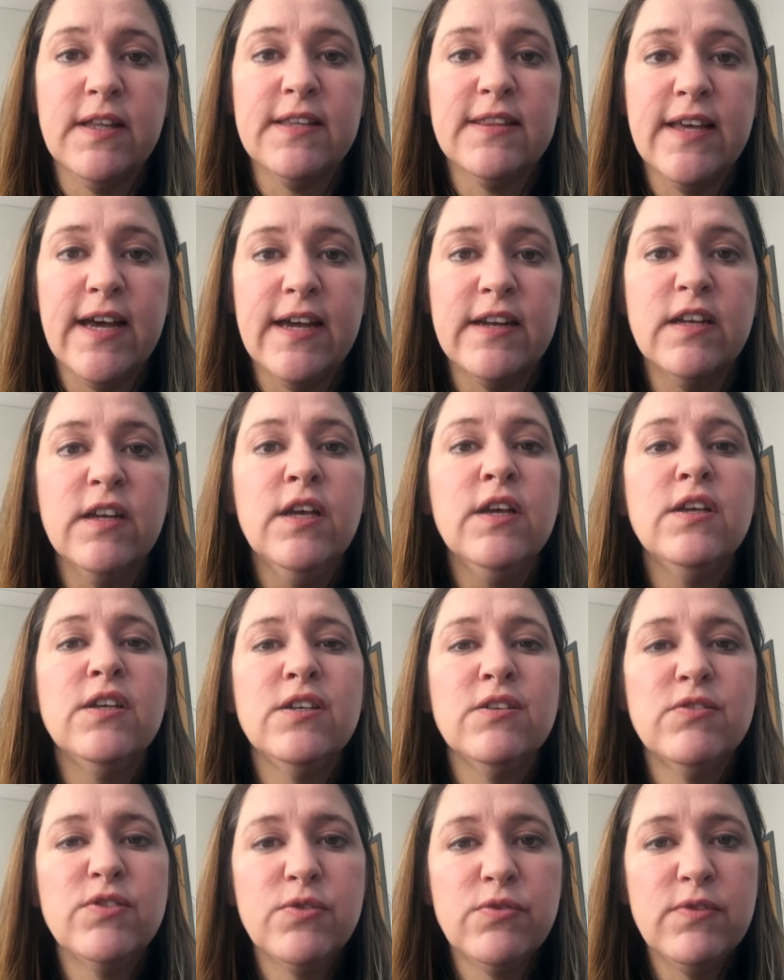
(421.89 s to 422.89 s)
like that.
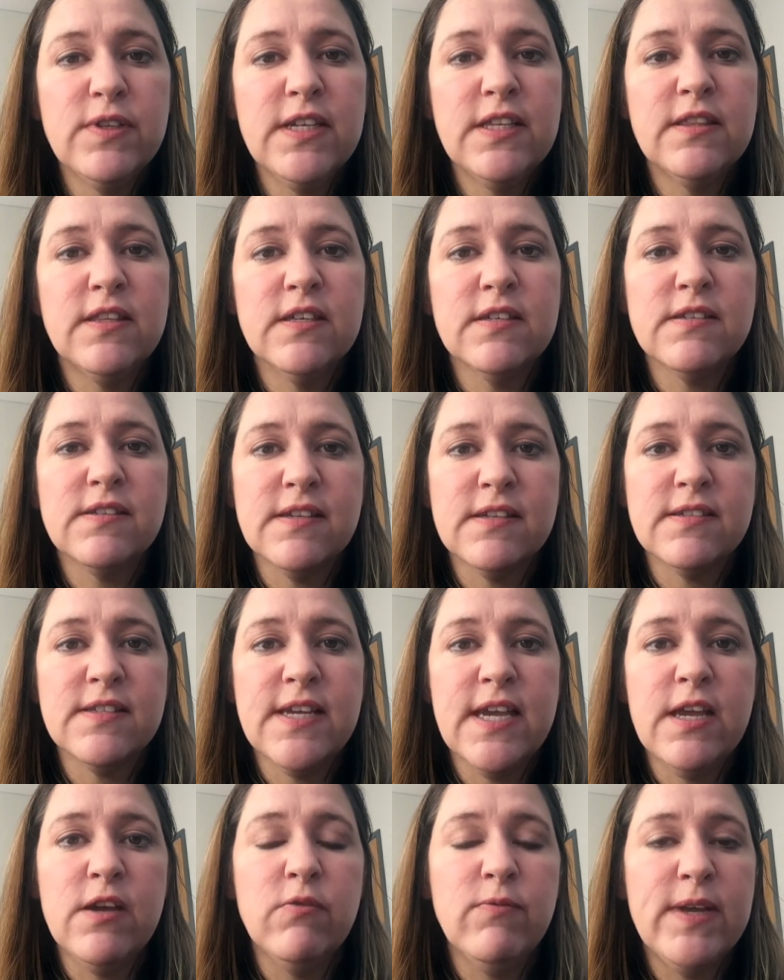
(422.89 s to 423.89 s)
You do need the 6 to
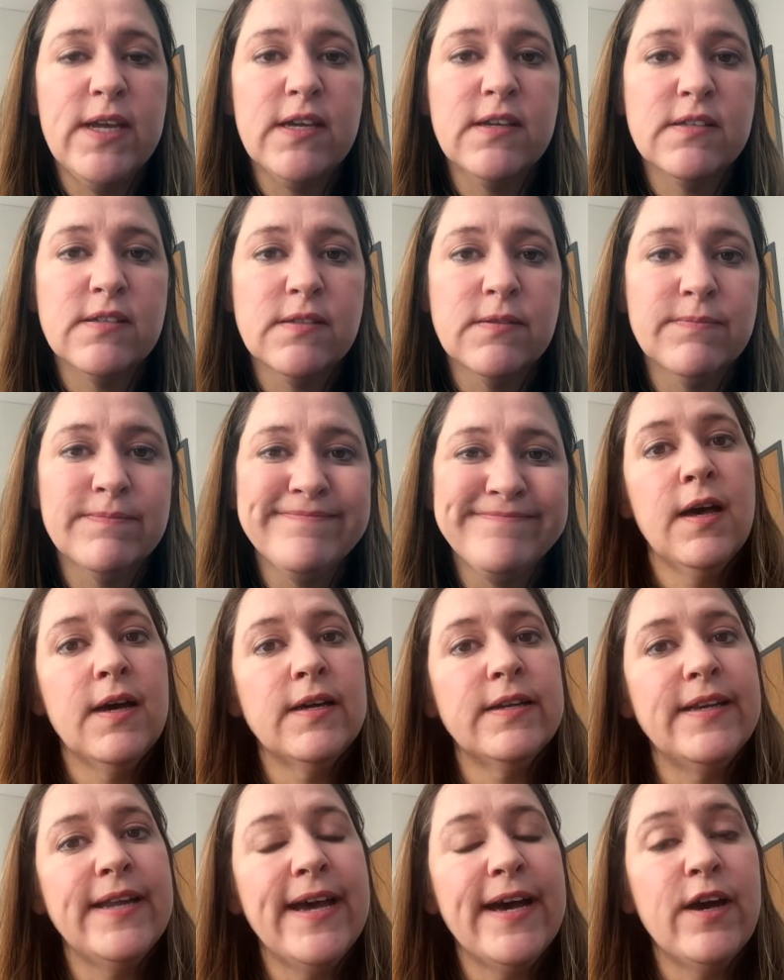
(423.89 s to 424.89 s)
8 weeks.
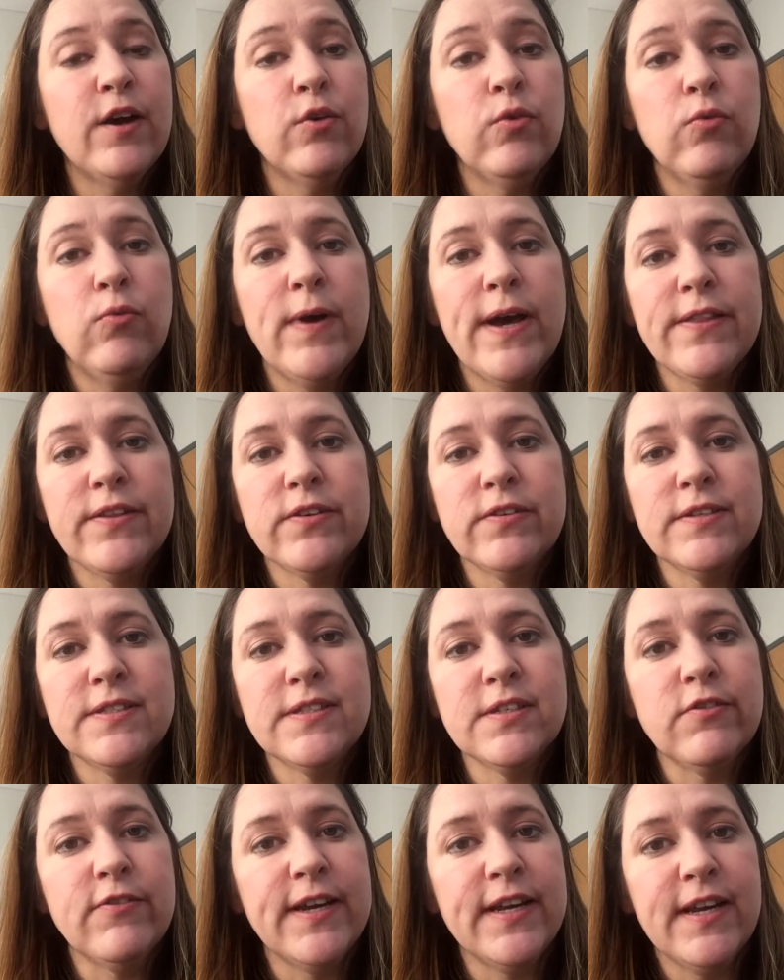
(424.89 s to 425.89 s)
Now, whether
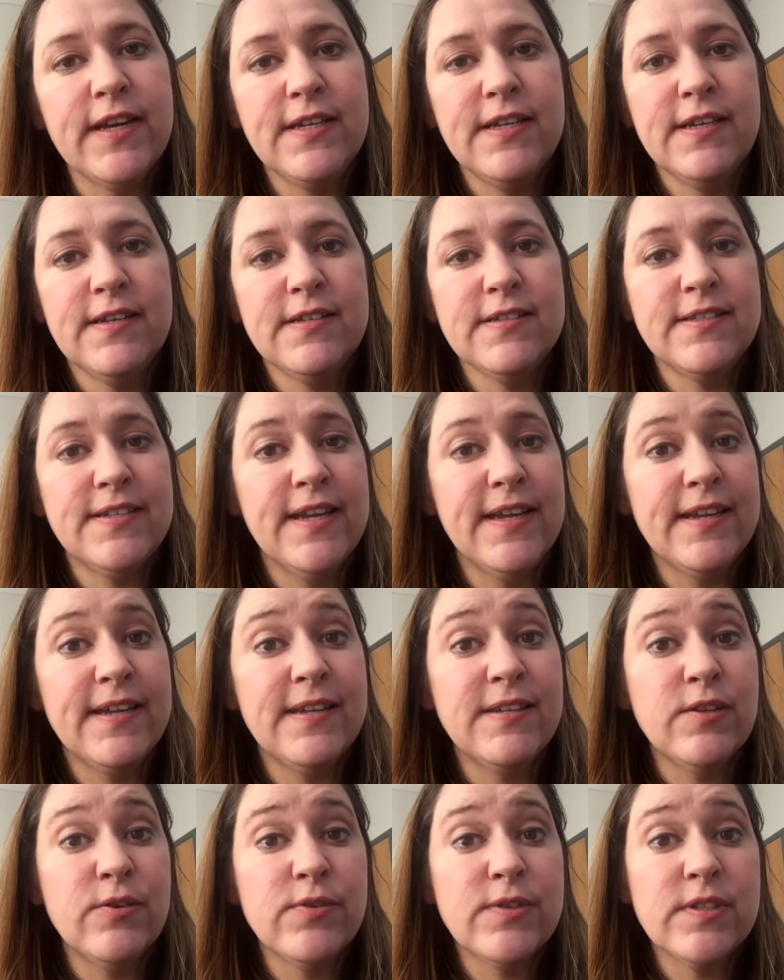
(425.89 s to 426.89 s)
it's a great idea to stay in
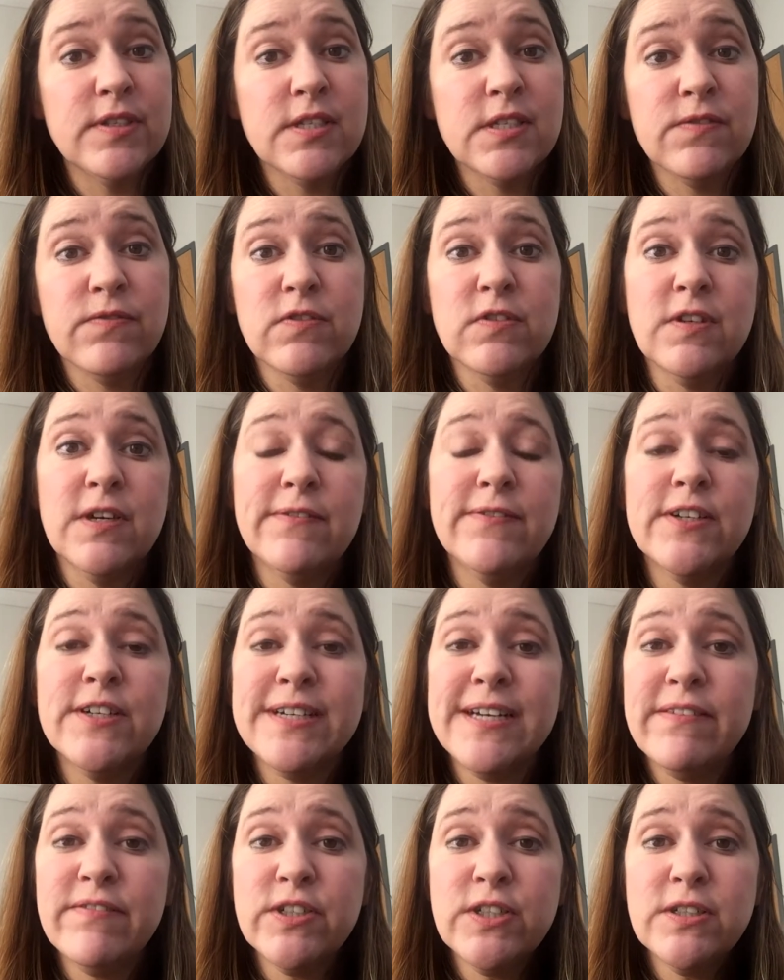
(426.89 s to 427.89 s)
ketosis forever
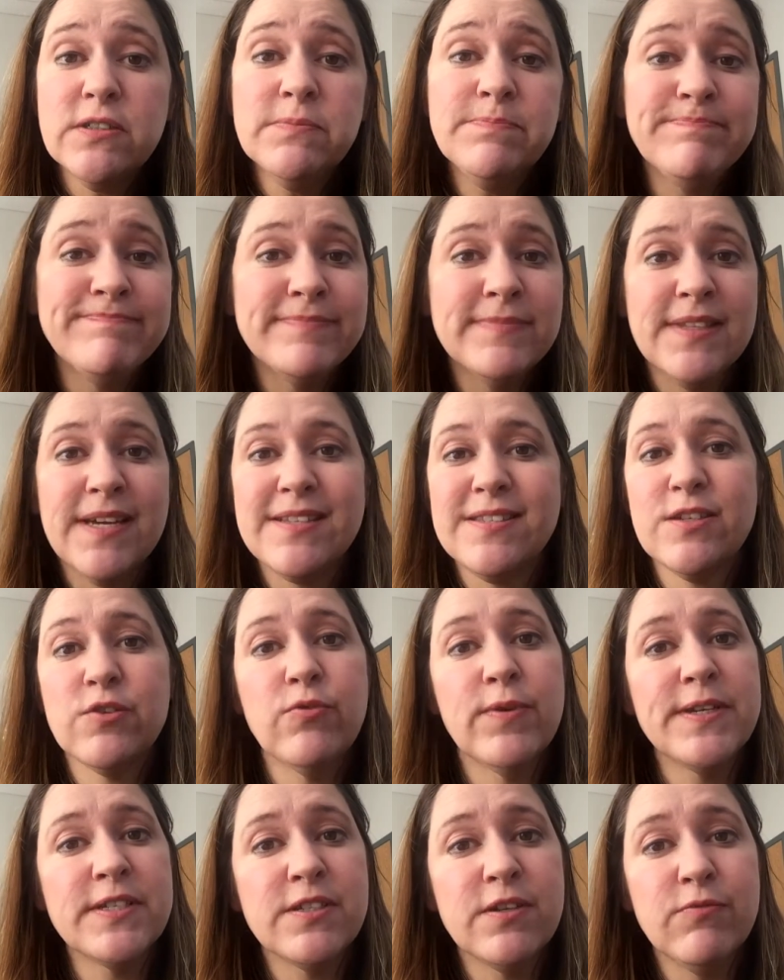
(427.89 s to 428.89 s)
and ever, that's a
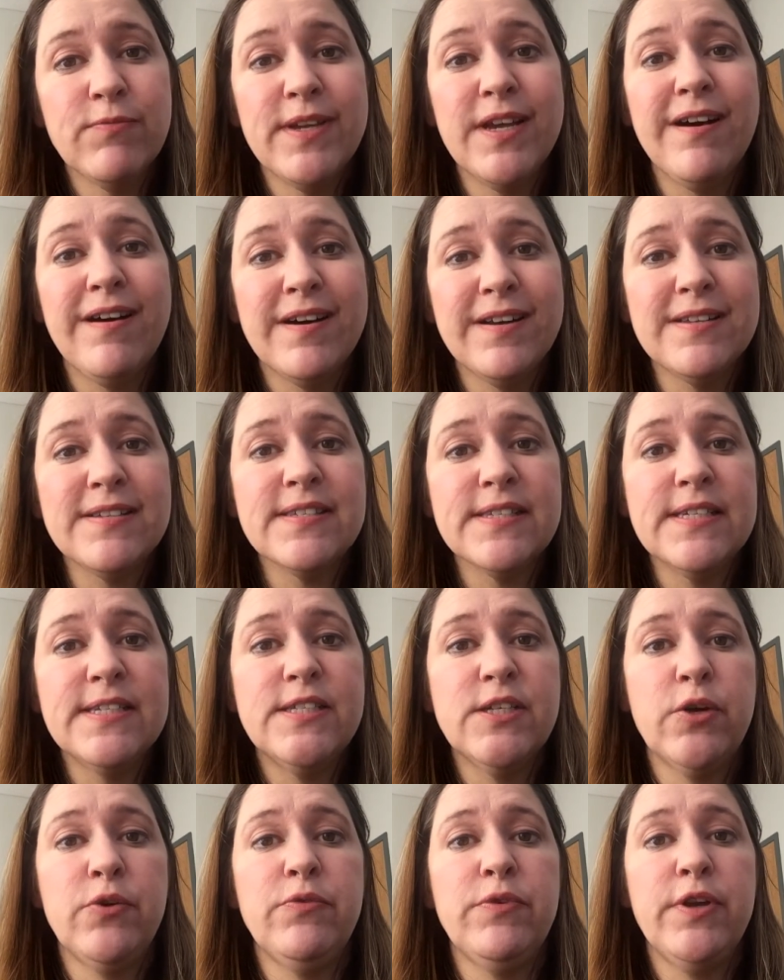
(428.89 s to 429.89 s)
question we honestly
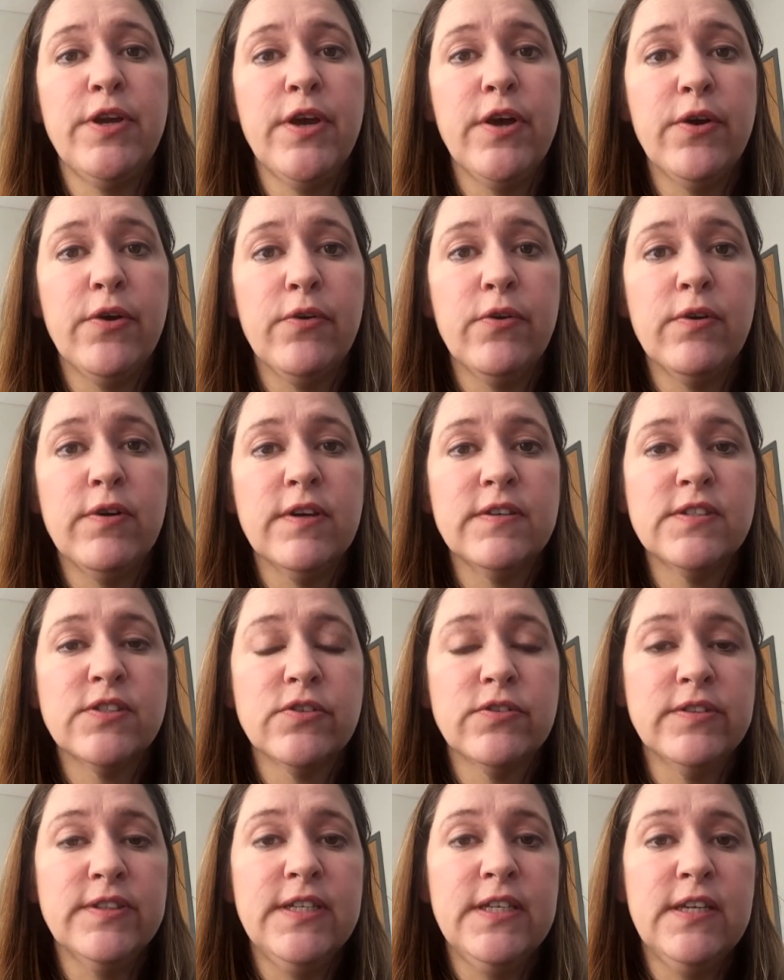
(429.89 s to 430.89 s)
don't know.
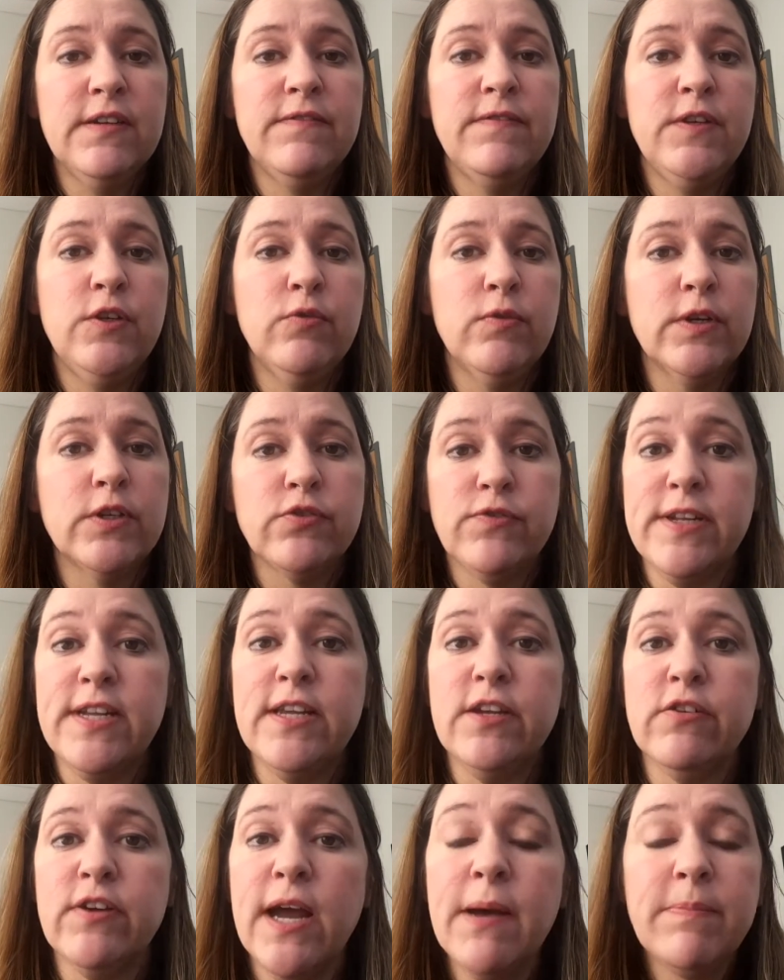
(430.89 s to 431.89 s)
Certainly if you are
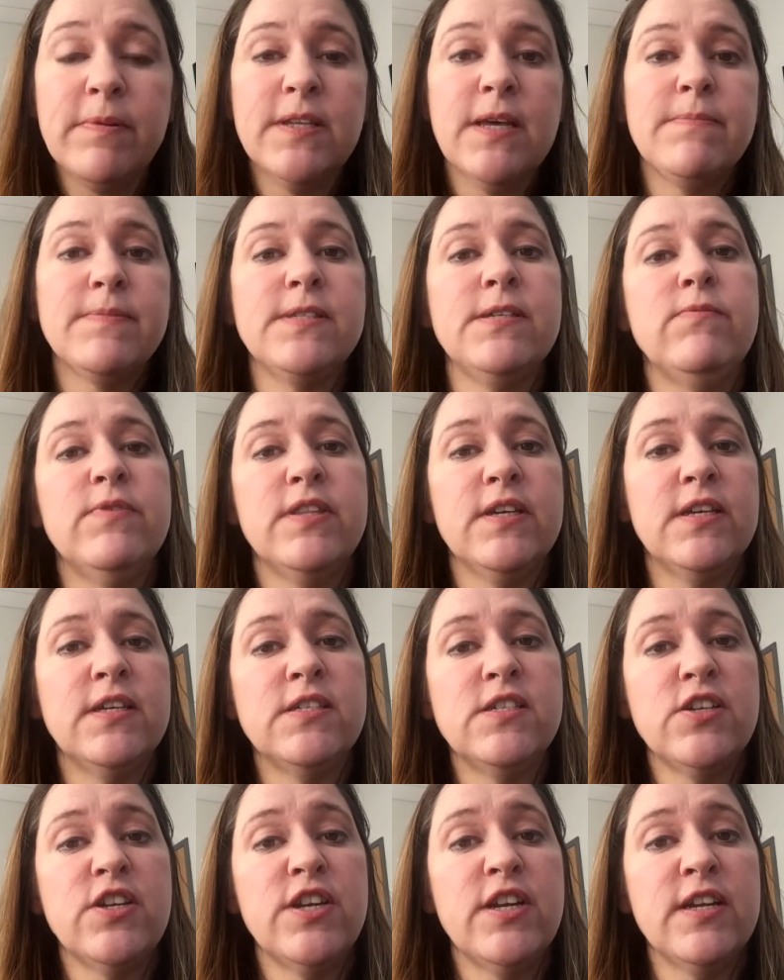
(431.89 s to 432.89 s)
treating your epilepsy with a
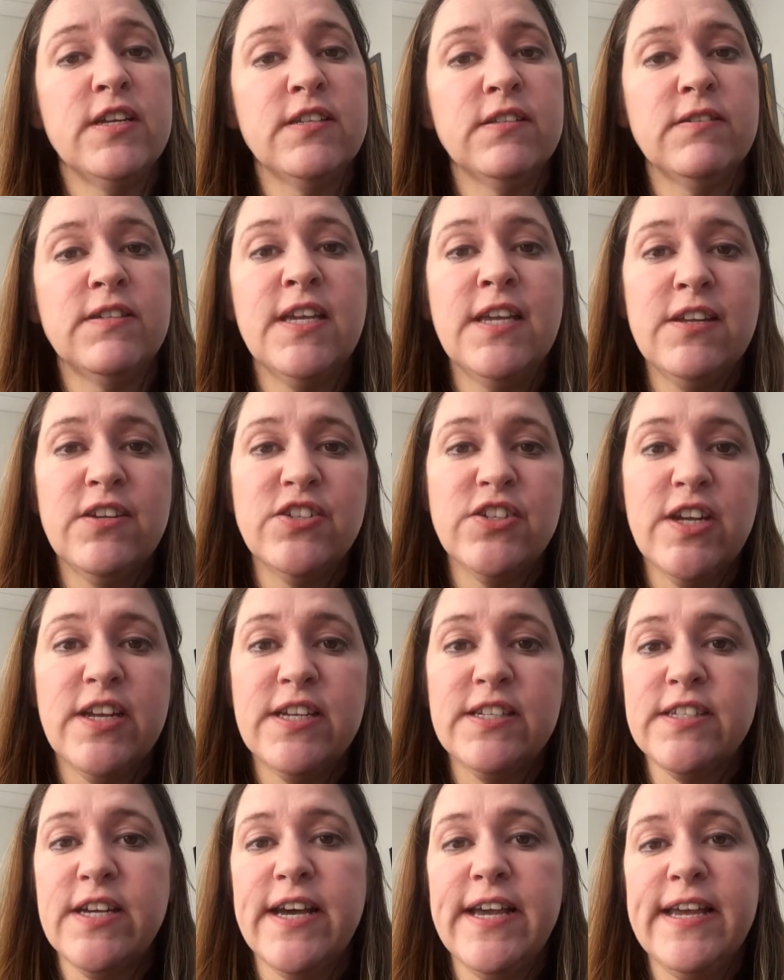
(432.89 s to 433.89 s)

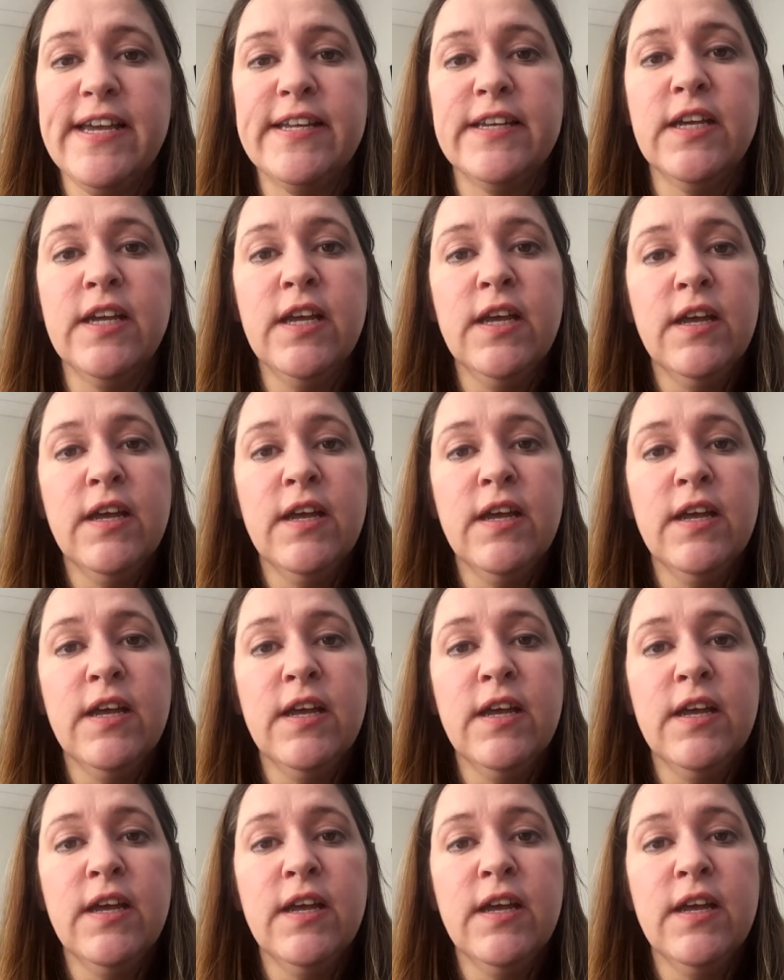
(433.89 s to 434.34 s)
ketogenic diet,